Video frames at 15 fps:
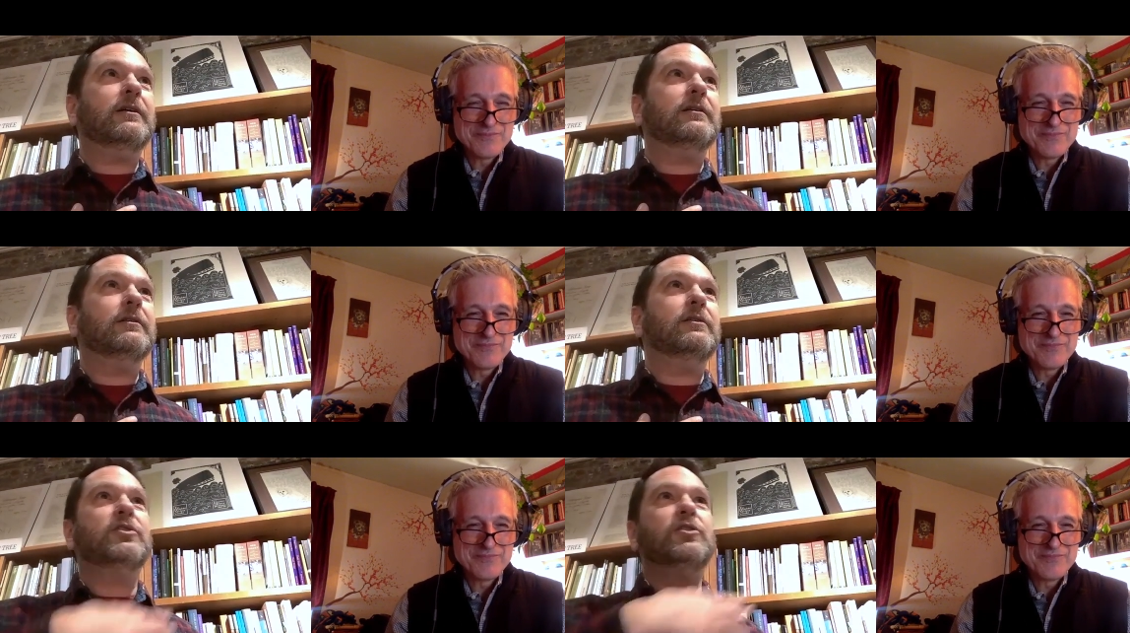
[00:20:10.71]

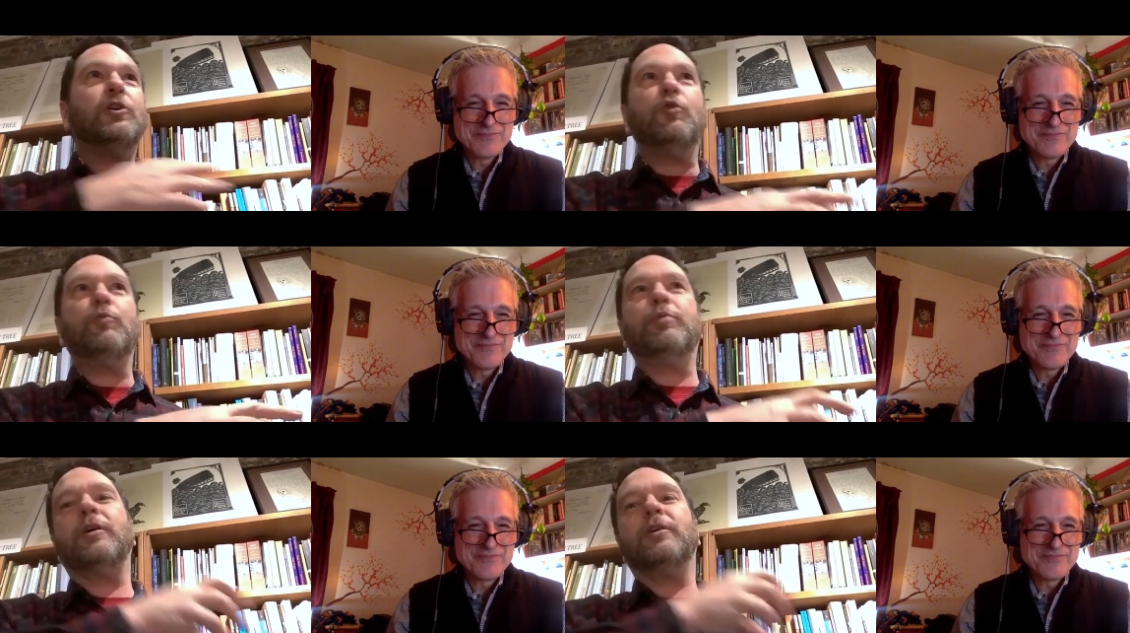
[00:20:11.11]

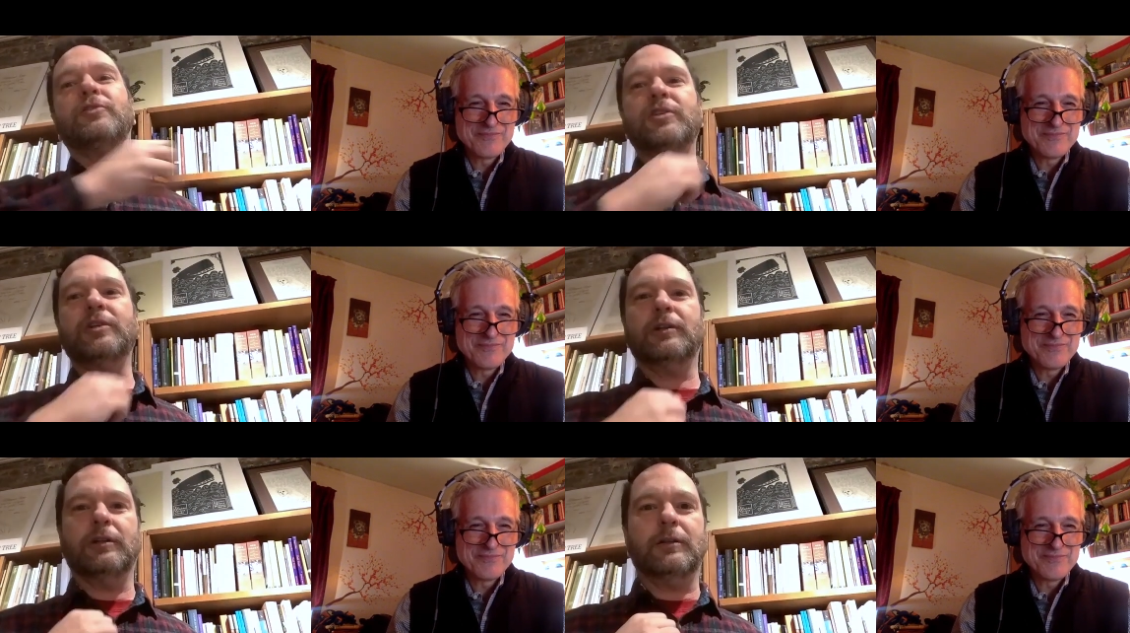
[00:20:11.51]
Speaker 1: so
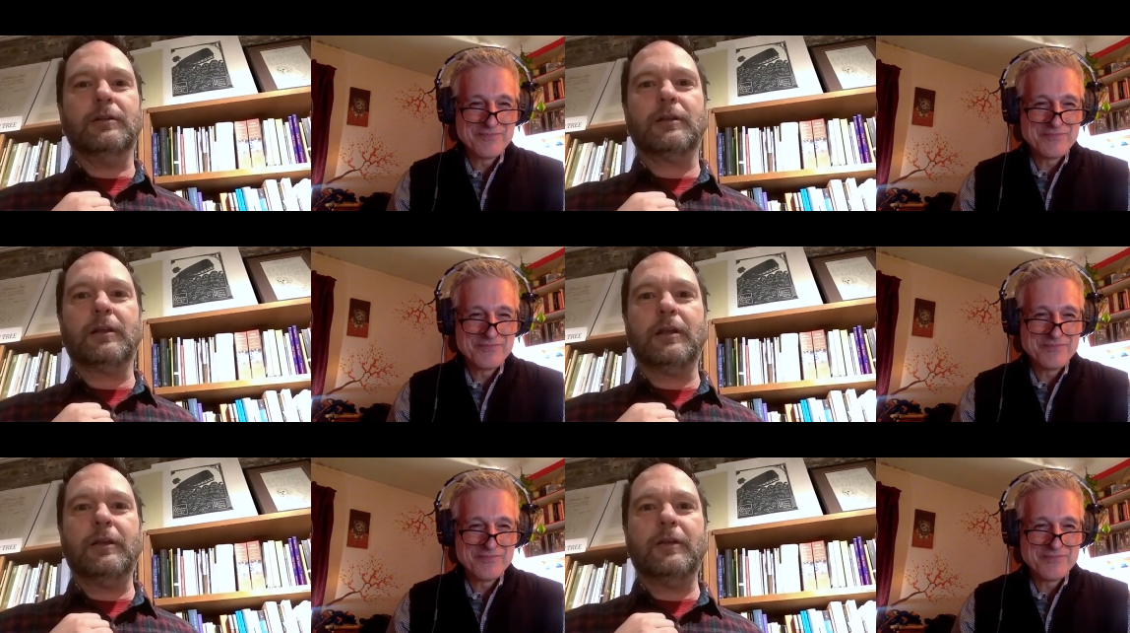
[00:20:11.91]
personal
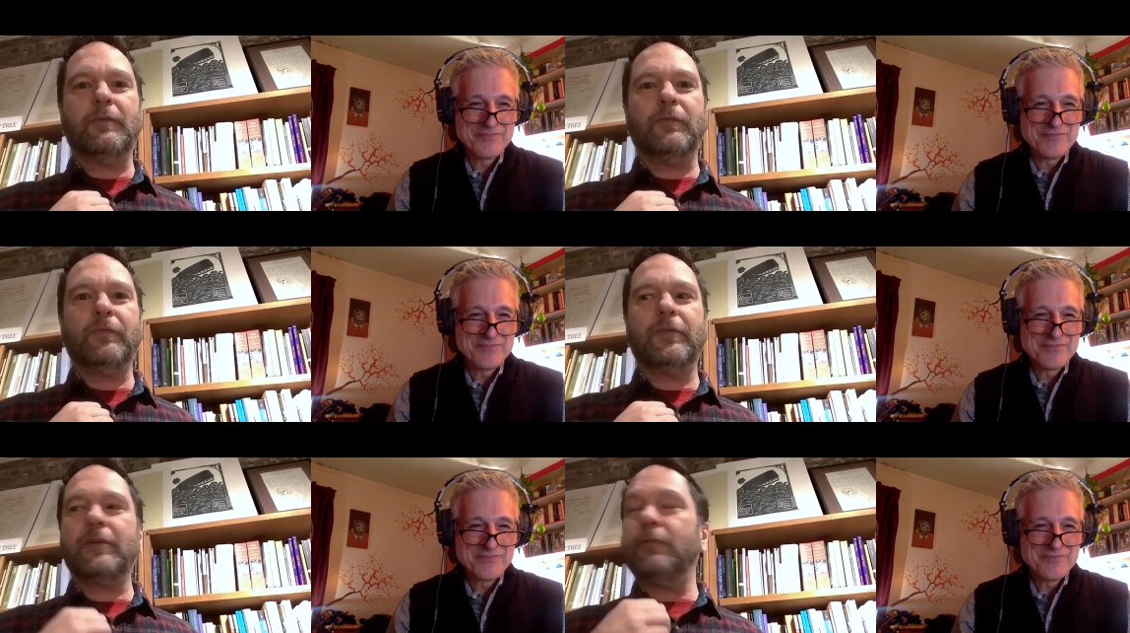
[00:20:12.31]

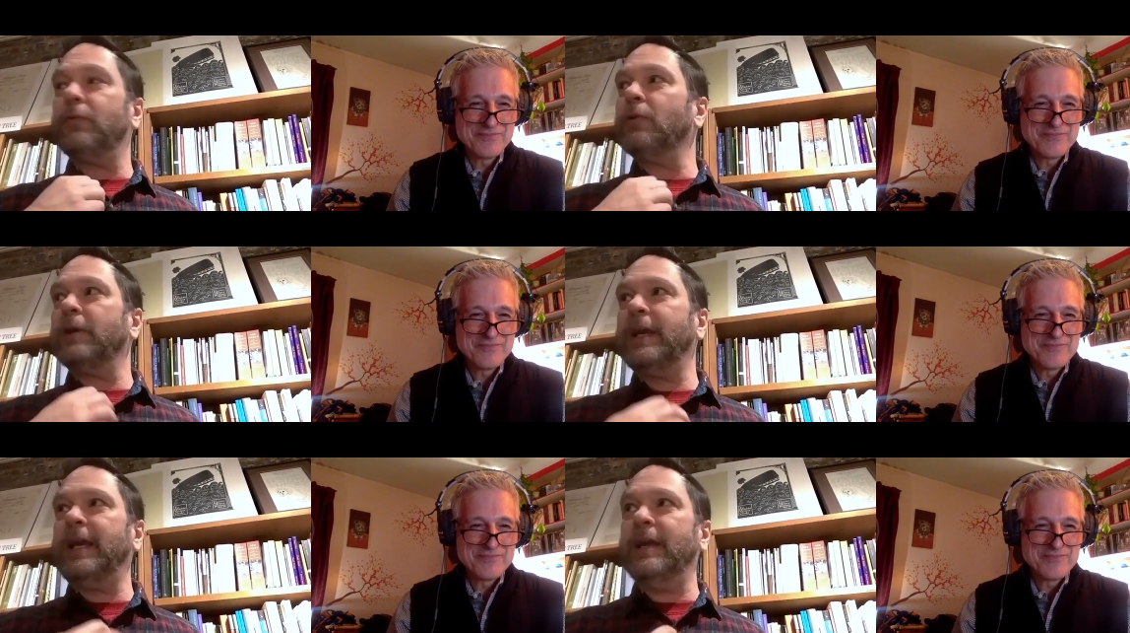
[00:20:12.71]

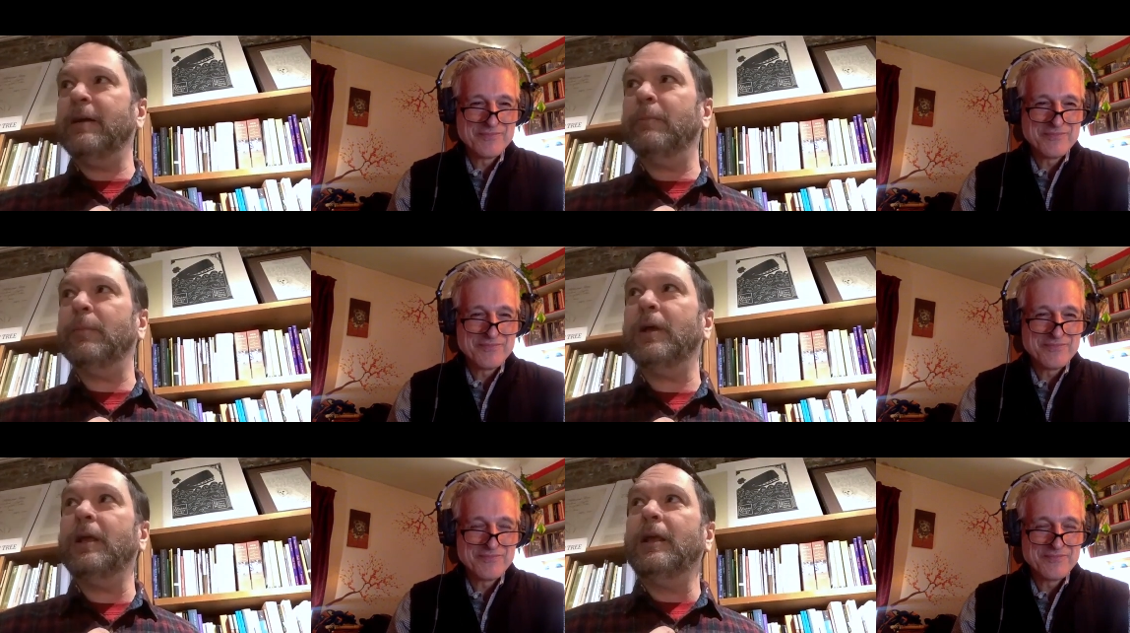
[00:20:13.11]
for him,